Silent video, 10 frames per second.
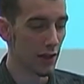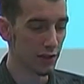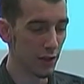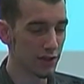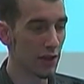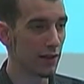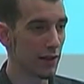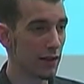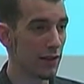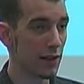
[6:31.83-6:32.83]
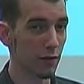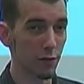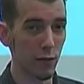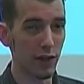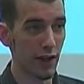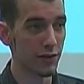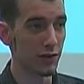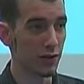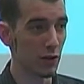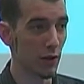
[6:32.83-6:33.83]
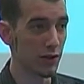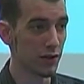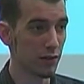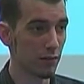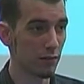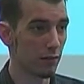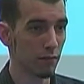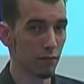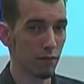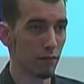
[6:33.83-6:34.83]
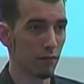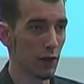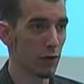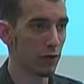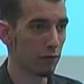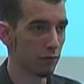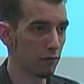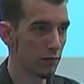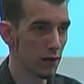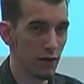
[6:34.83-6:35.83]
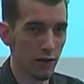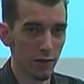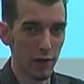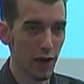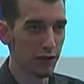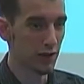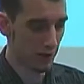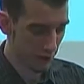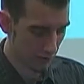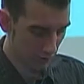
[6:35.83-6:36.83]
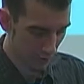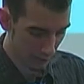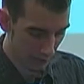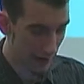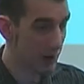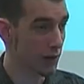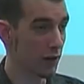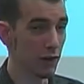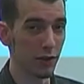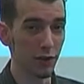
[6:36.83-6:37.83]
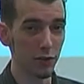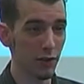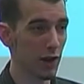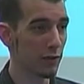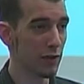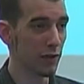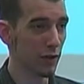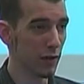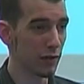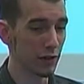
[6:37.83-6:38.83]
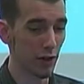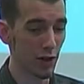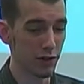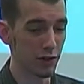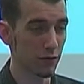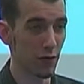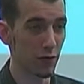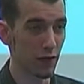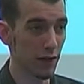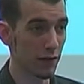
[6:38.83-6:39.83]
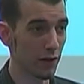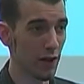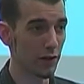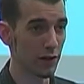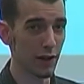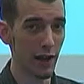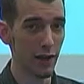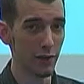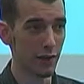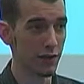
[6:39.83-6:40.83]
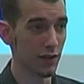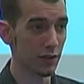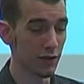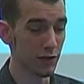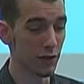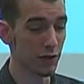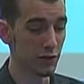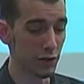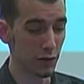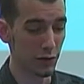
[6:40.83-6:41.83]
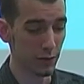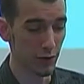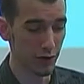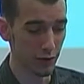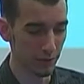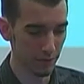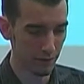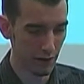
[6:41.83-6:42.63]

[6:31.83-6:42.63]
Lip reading: As long as they think they can avoid answering the question, they will. Politicians, by nature, are an incredibly cautious folk, and they're not going to get out on this unless their constituents push them.